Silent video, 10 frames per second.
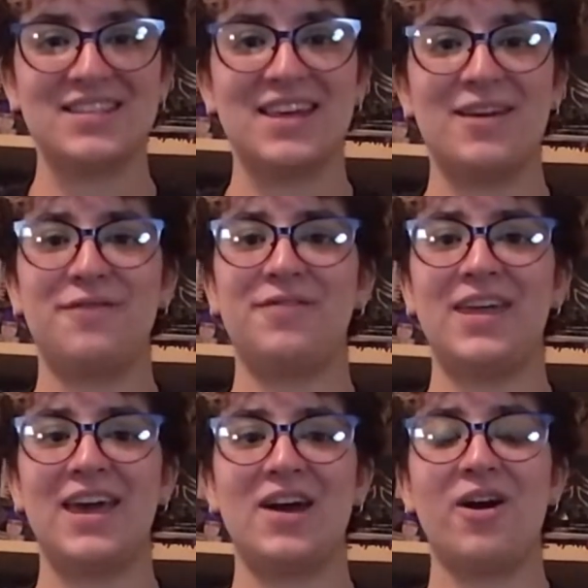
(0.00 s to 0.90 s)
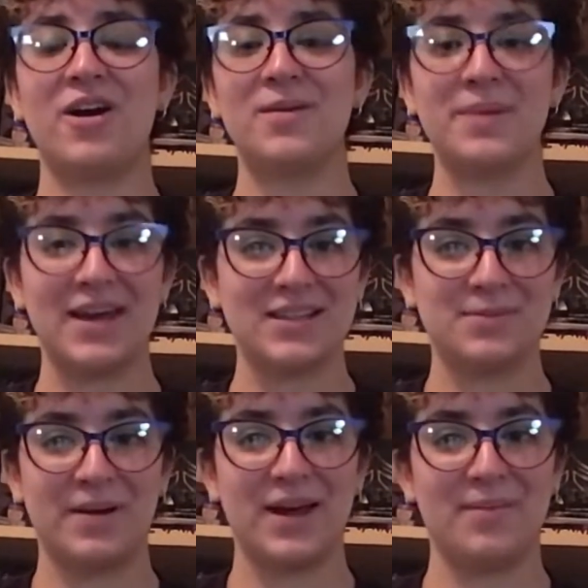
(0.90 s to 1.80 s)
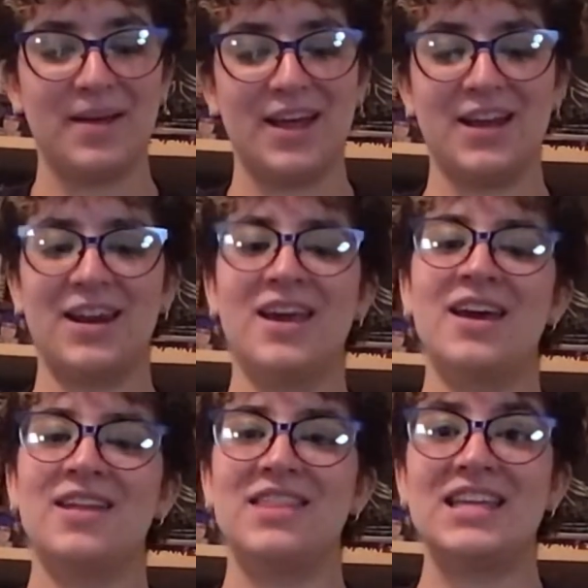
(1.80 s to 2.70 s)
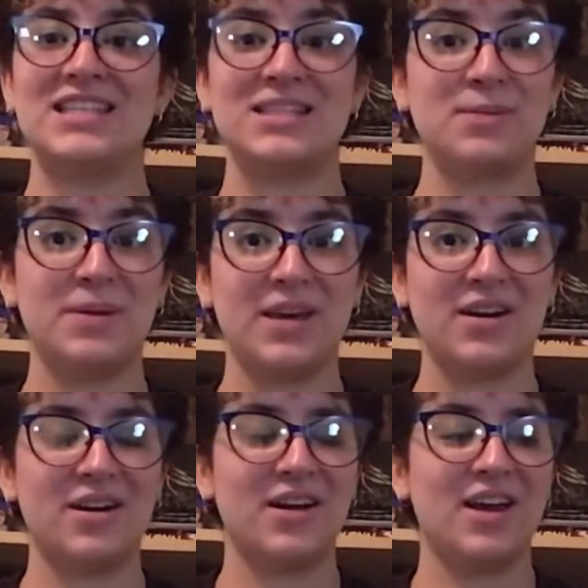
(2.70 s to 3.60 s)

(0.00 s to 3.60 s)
if they aren't picked by a man, they disappear.